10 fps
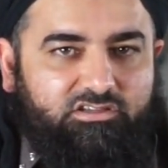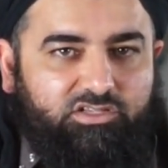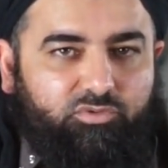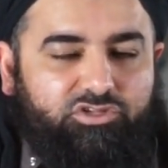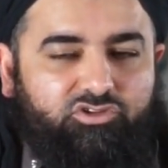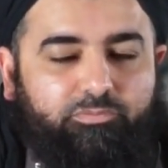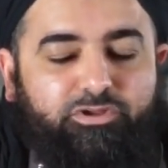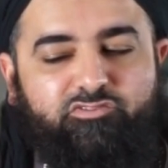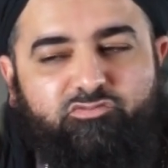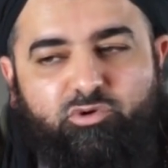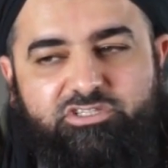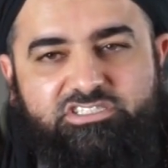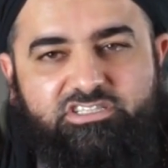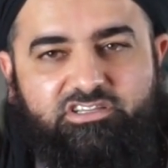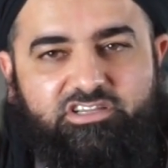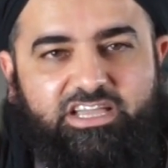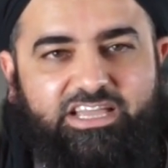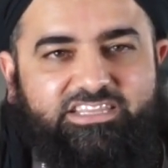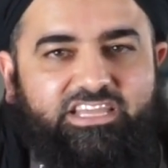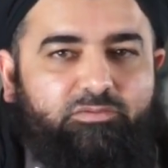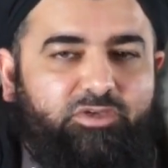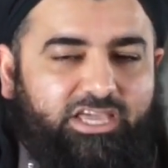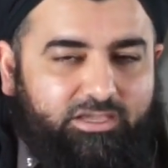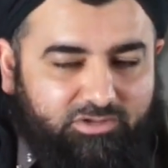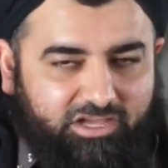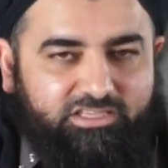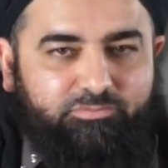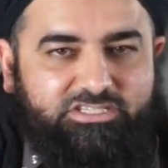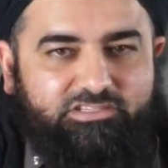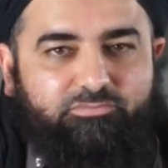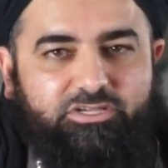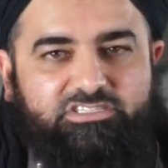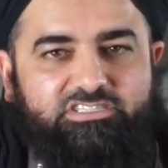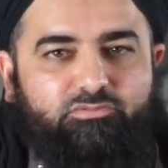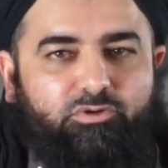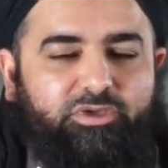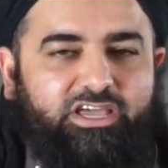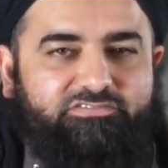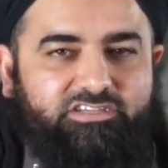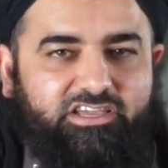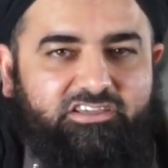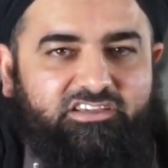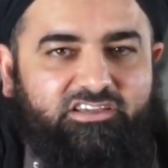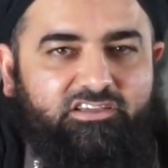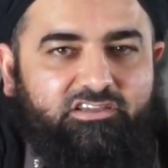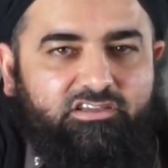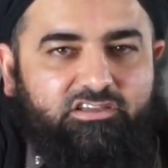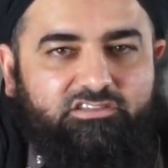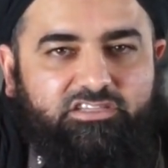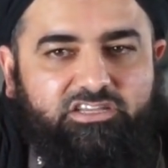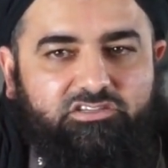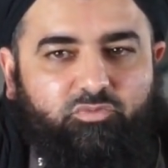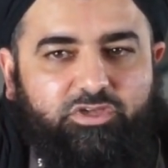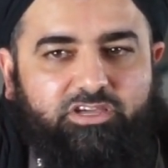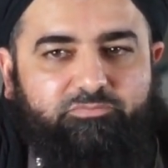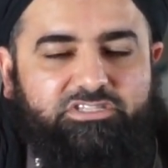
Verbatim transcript: They were the dominant force. And then it became like the bits and pieces and what we have today that we are